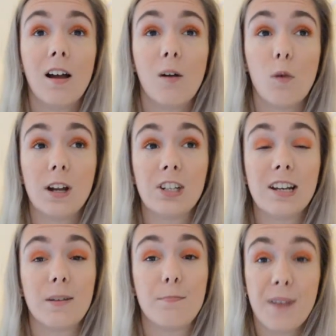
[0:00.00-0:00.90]
which
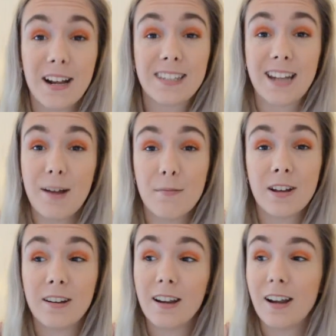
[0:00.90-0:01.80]
is a big
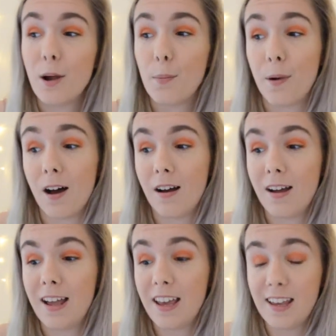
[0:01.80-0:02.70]
statement, but
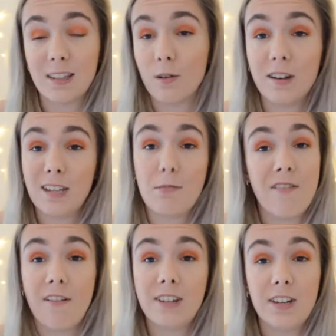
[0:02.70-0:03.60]
it is honestly my
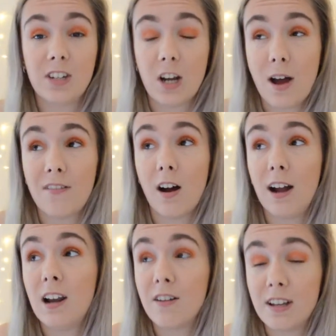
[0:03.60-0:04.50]
favourite TV show ever. I
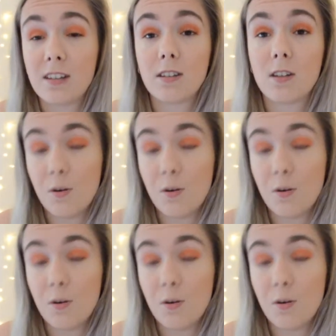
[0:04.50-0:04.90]
love it so